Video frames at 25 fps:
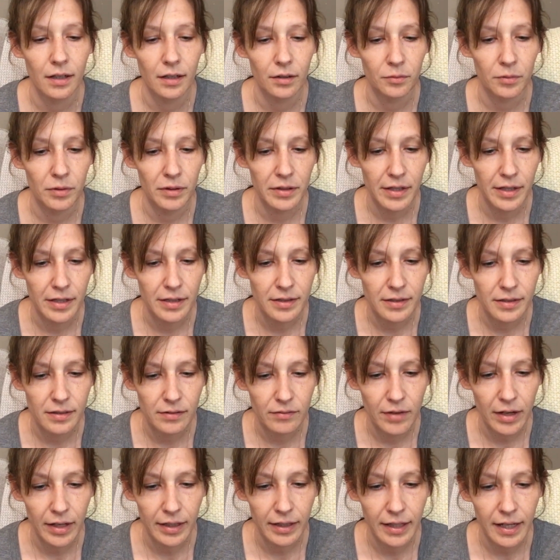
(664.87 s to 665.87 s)
with this
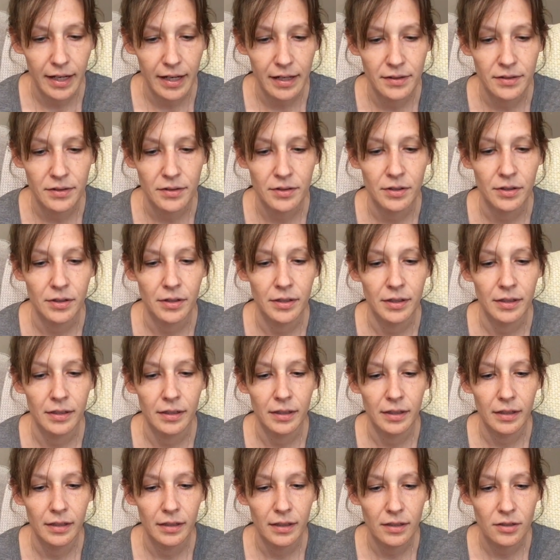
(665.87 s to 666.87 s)
and cancer,
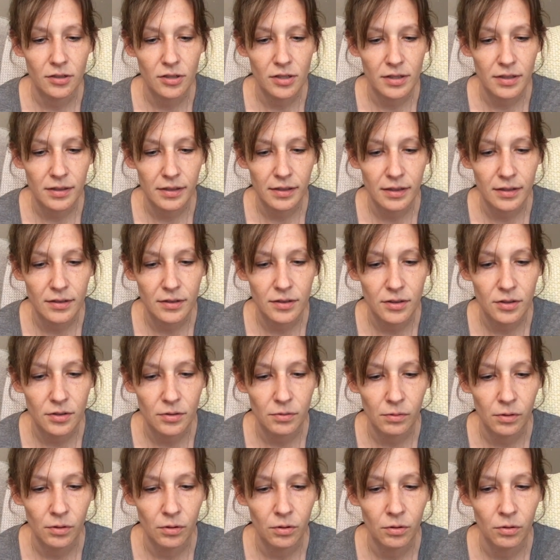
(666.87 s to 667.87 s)
and it just leads
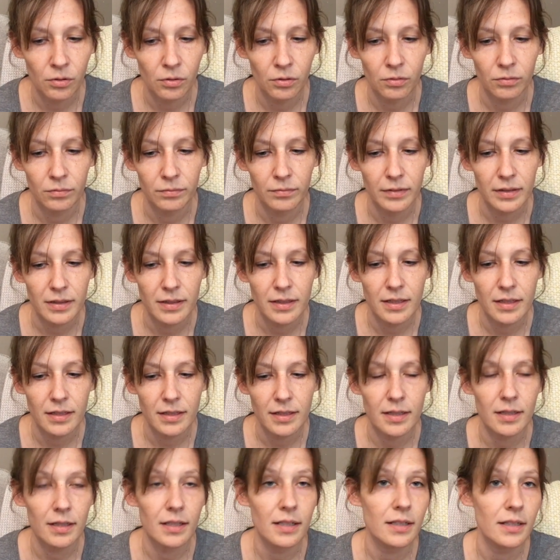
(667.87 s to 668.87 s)
to a whole,
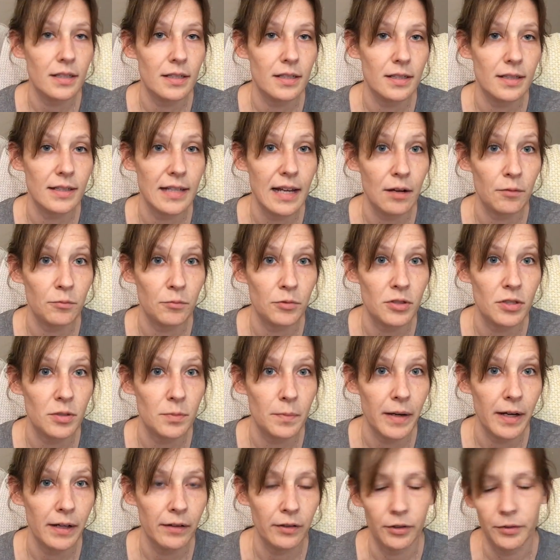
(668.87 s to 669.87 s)
it's a downward
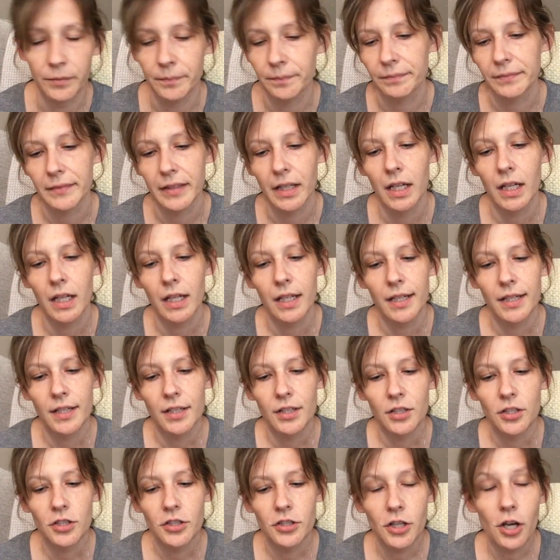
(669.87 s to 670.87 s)
spiral.
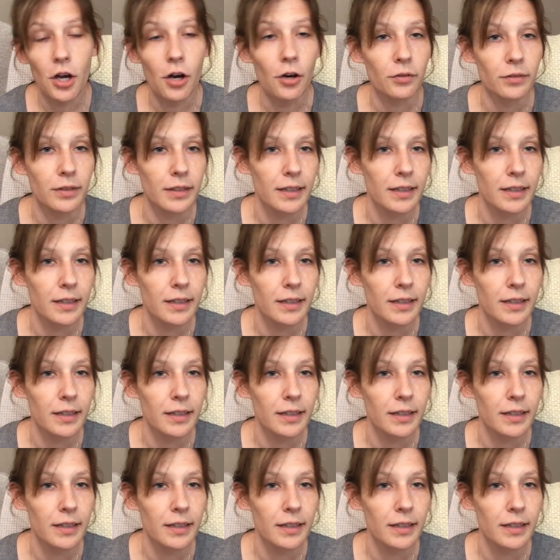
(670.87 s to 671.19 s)
So